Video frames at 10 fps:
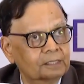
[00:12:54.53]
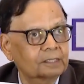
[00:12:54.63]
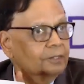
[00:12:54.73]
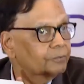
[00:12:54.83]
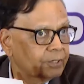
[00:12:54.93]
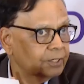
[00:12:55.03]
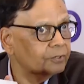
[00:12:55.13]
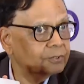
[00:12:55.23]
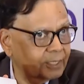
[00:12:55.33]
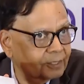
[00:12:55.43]
this is a very
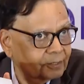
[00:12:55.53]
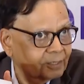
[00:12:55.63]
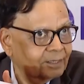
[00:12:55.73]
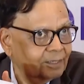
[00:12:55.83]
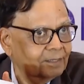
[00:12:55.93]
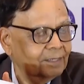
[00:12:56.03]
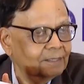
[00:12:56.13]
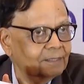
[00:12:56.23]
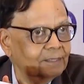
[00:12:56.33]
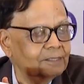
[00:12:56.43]
new thing
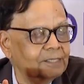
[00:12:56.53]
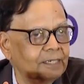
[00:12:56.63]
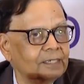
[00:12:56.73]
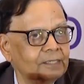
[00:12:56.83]
that the state